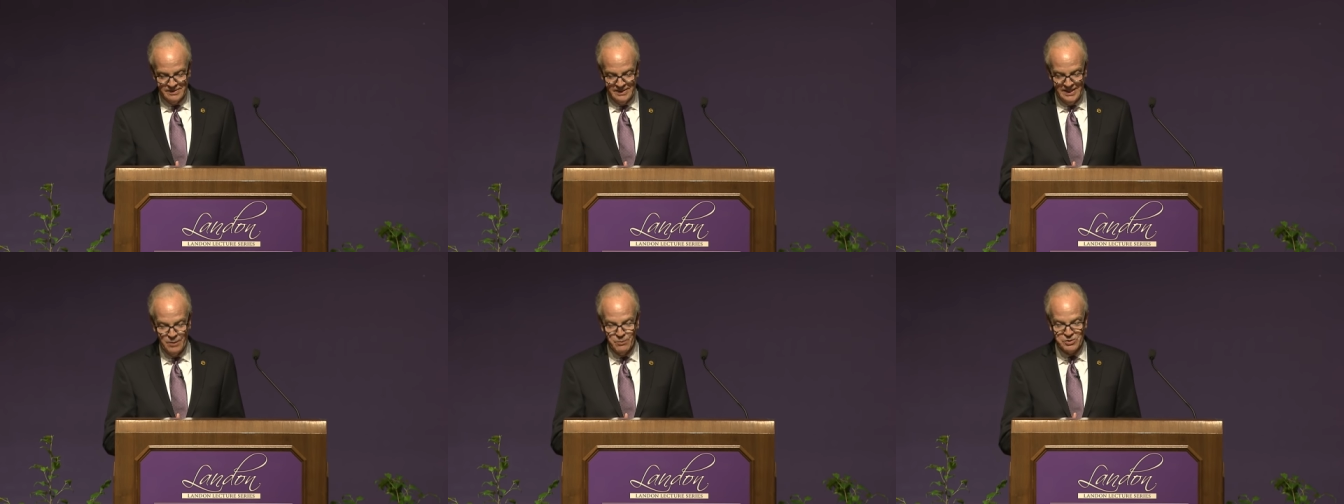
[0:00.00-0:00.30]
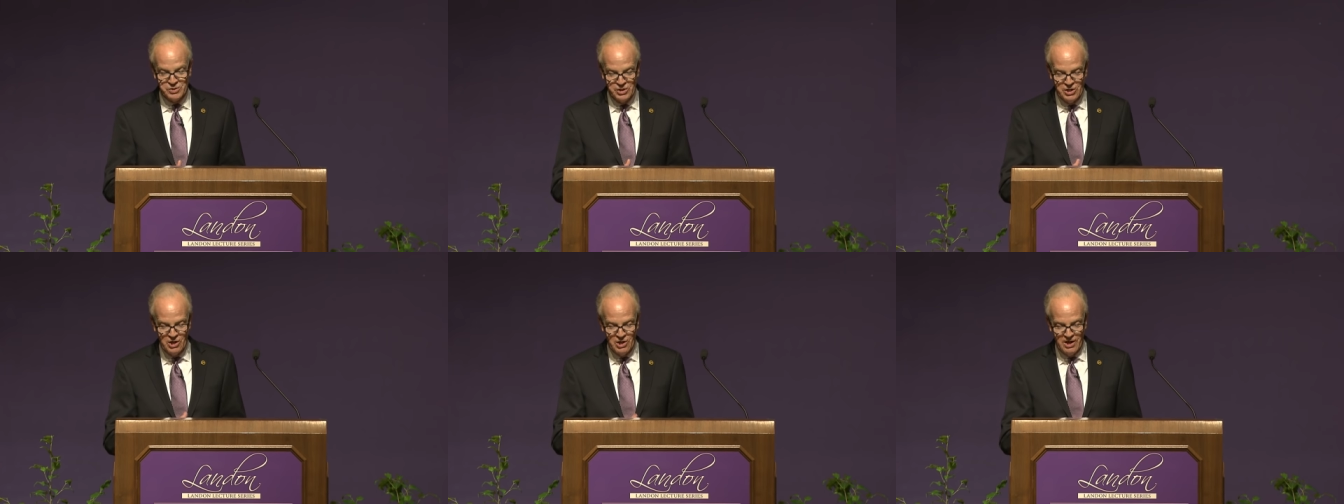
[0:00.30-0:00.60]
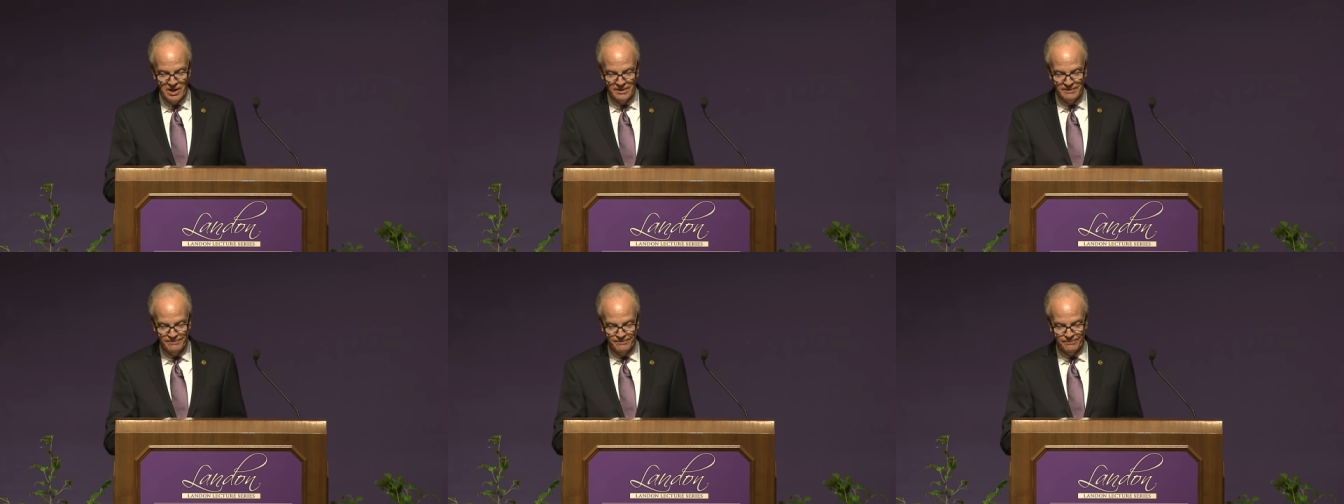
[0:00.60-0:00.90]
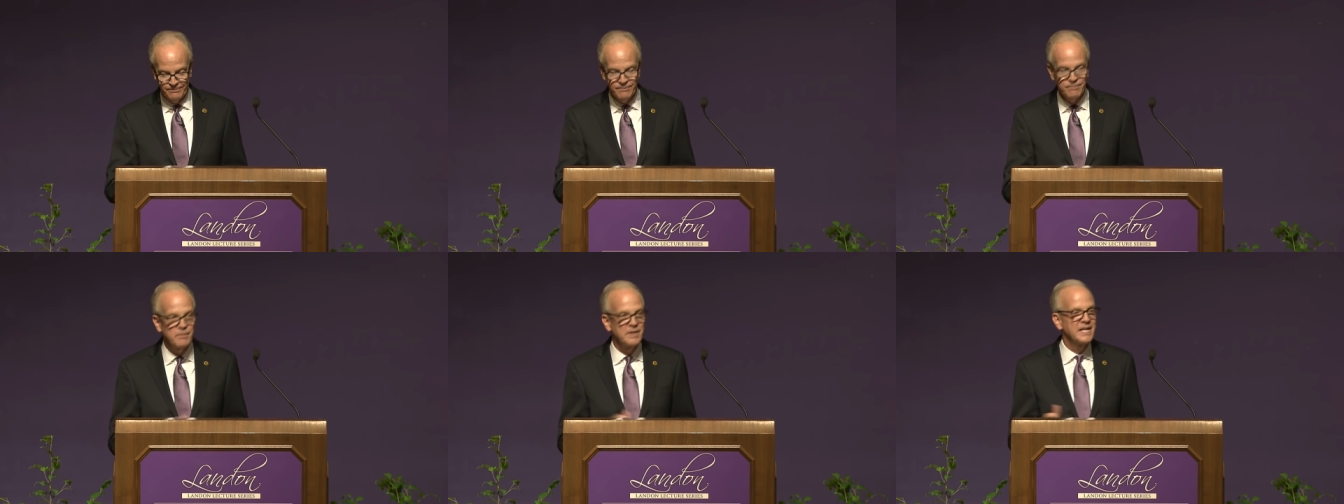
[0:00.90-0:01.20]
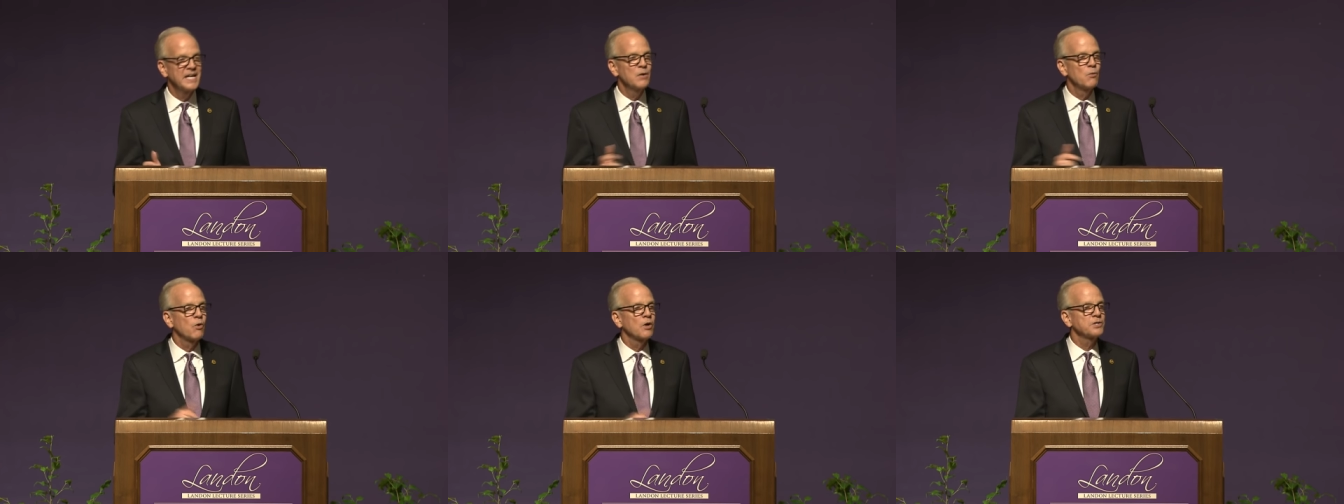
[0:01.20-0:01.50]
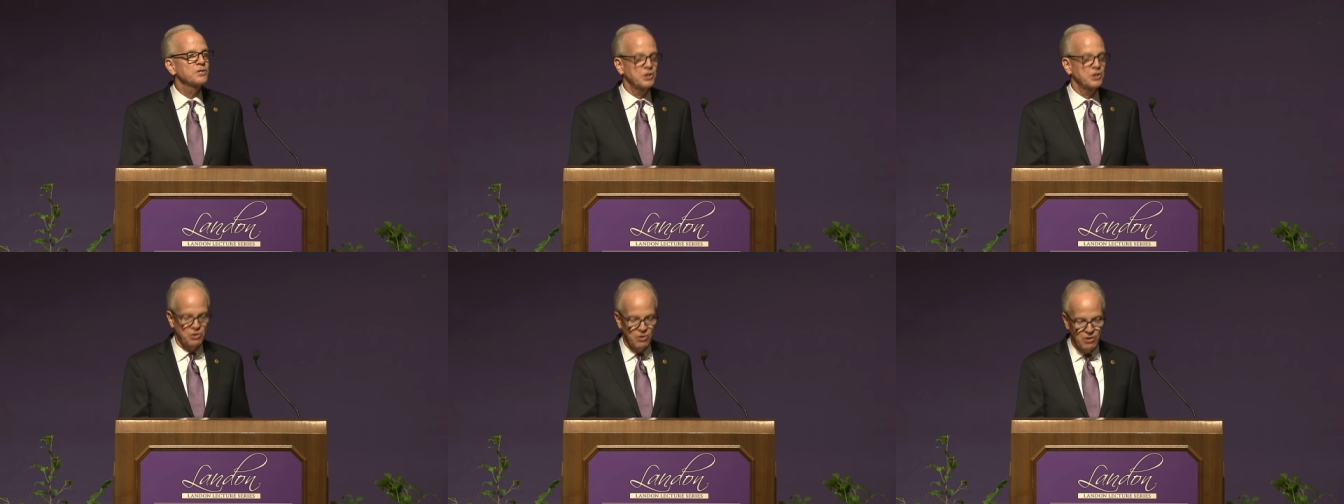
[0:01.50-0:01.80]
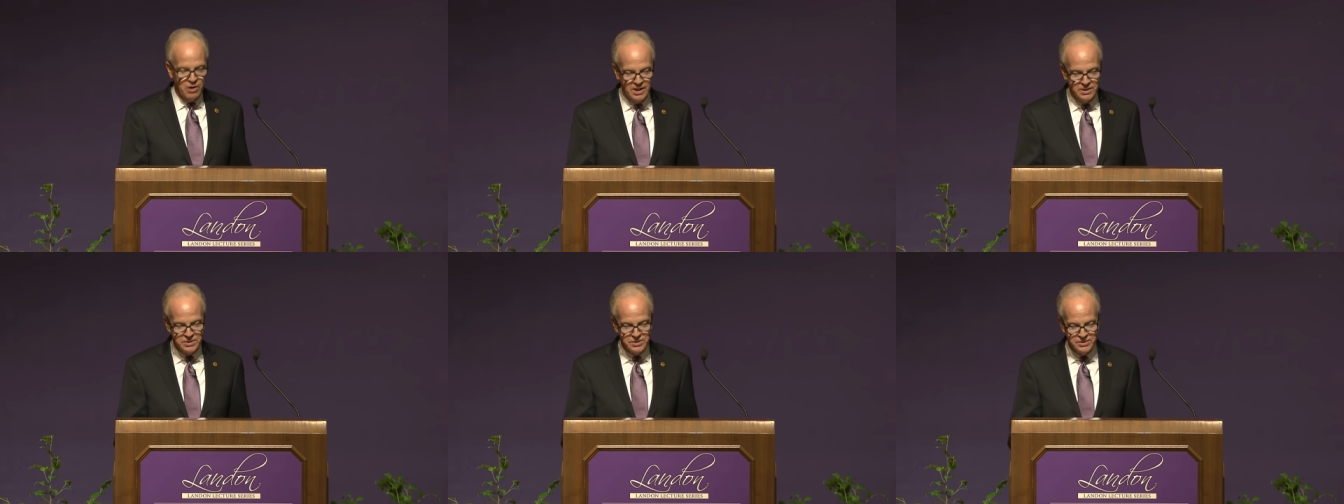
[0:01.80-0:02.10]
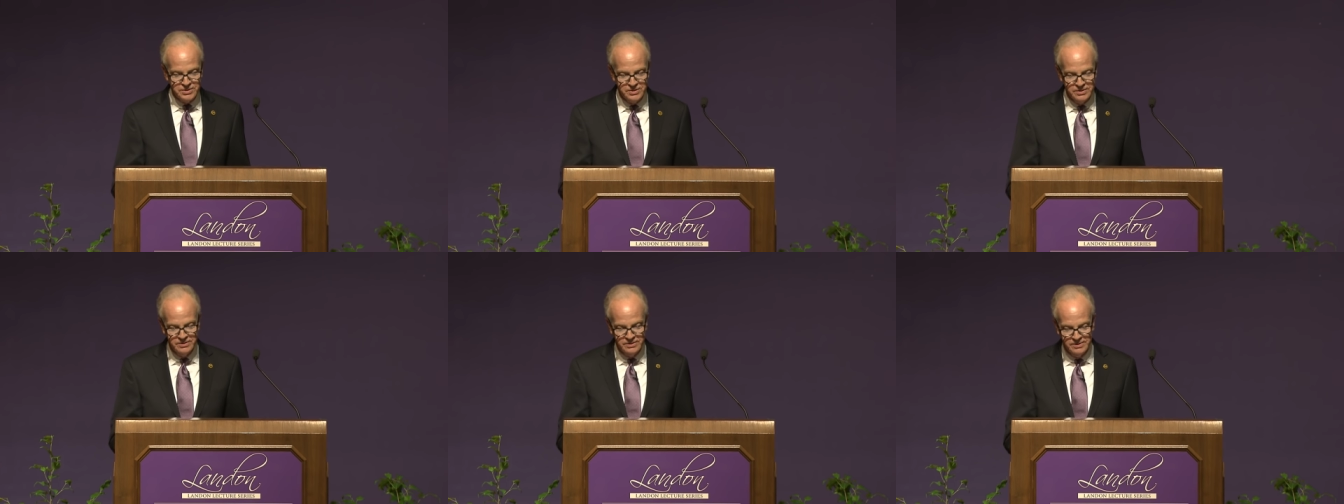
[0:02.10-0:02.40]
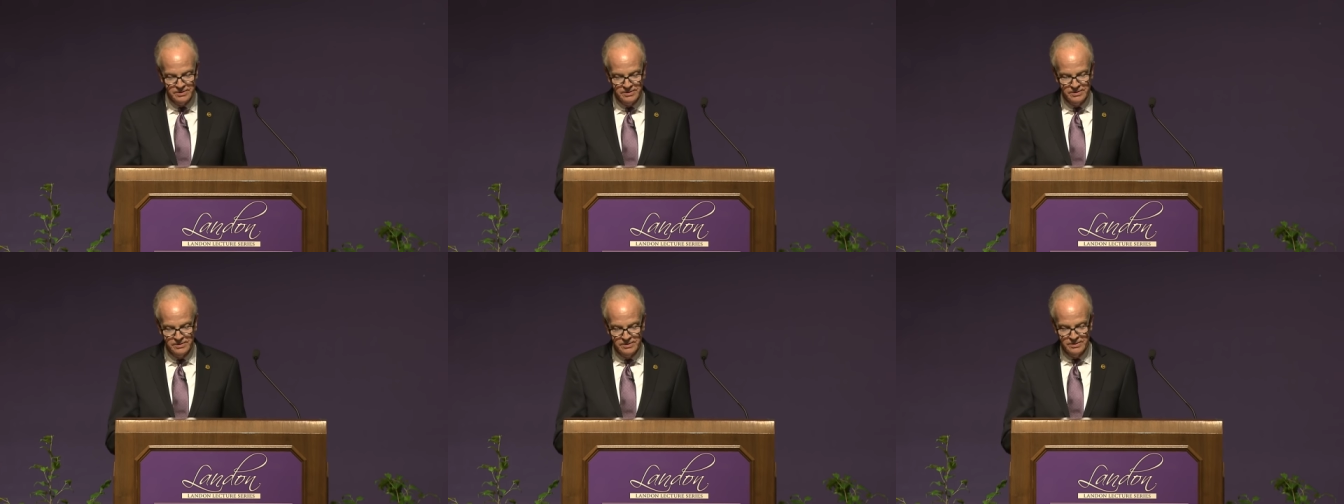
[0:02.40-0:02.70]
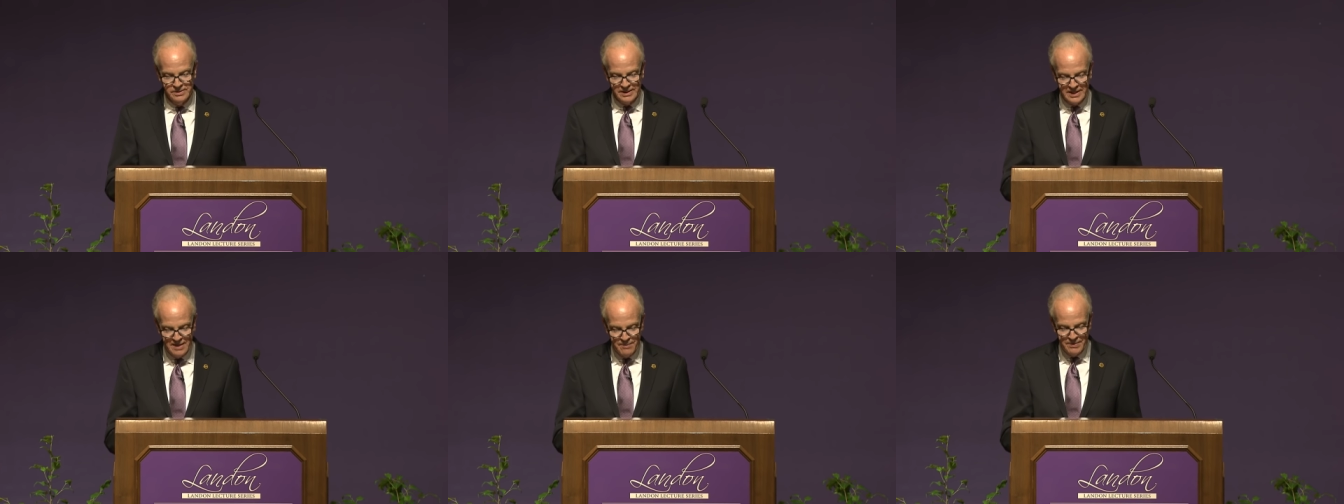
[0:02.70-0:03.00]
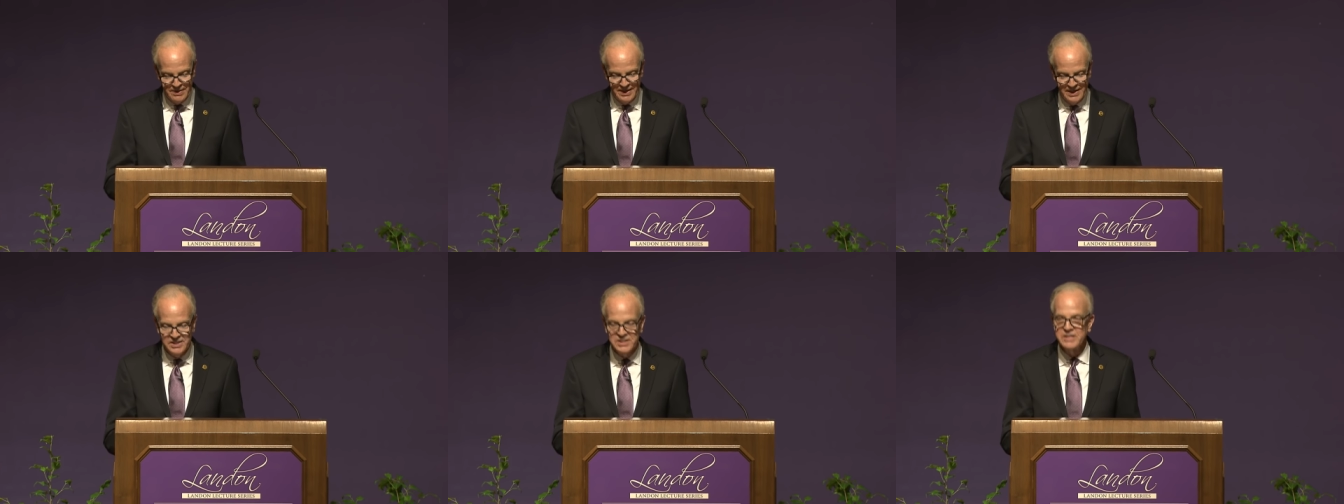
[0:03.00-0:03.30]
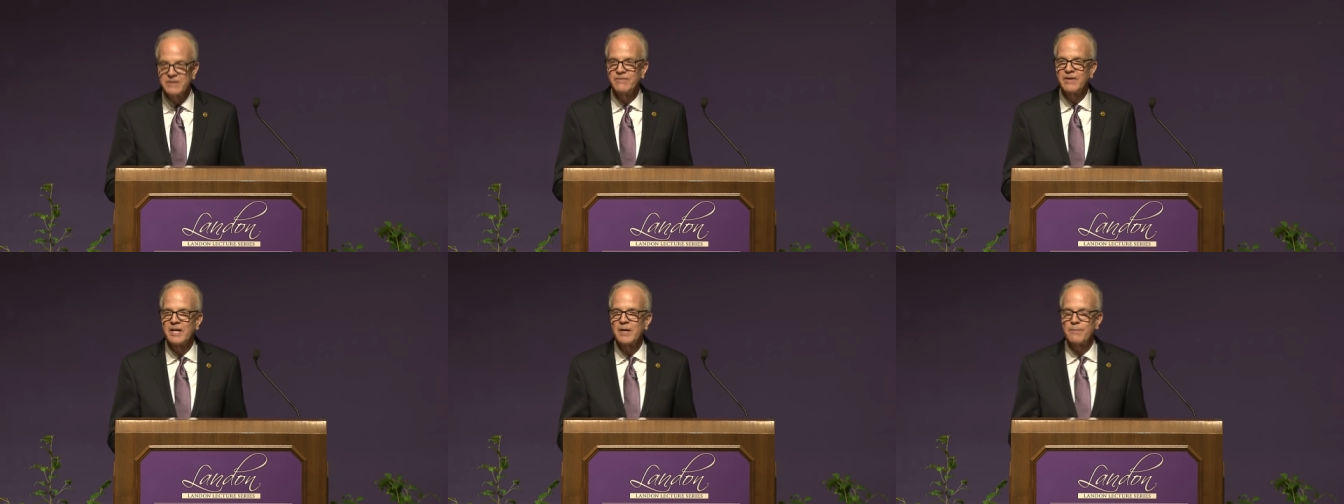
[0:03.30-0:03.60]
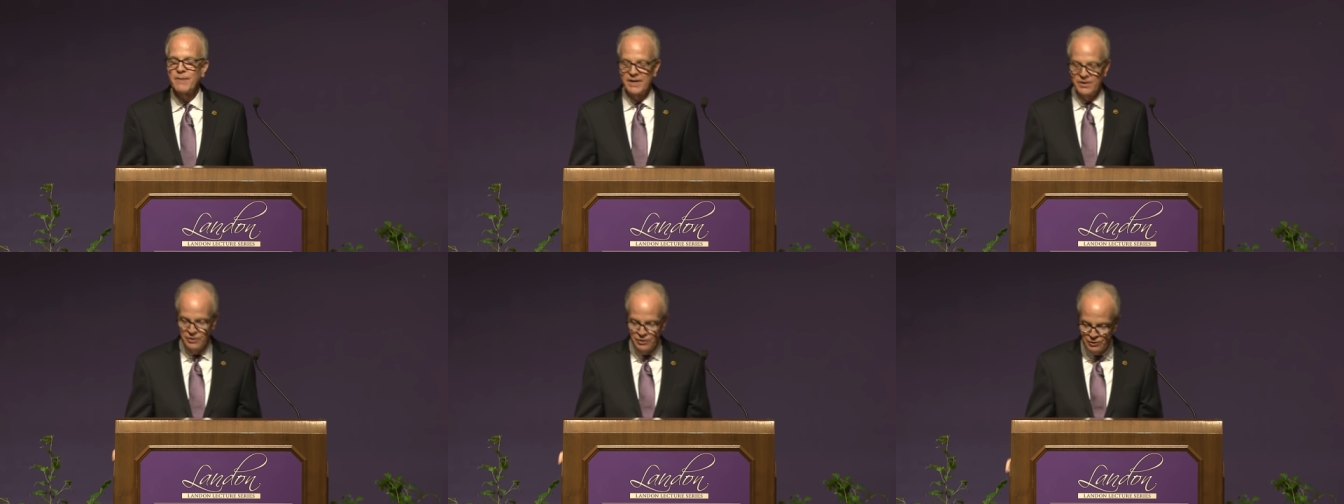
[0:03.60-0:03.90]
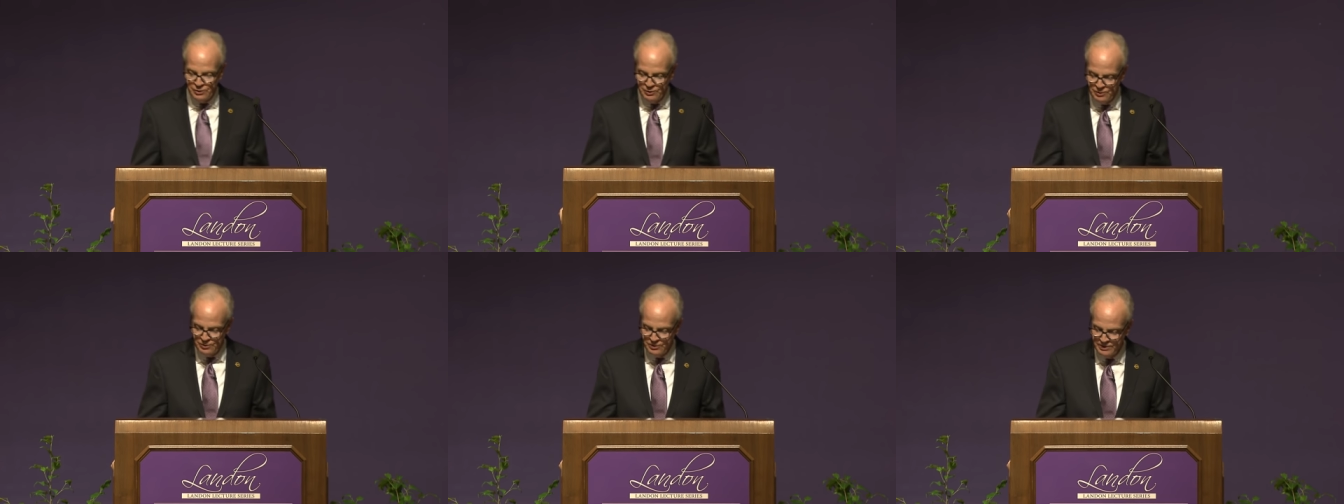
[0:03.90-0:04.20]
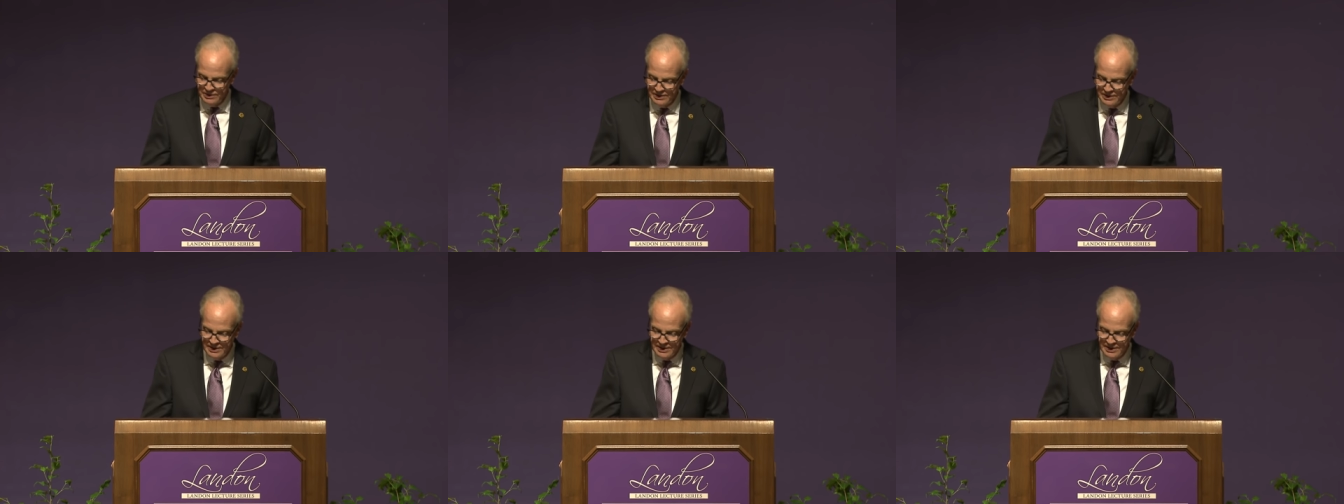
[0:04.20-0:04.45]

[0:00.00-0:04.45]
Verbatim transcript: It was gone. But he worked across the company to develop a new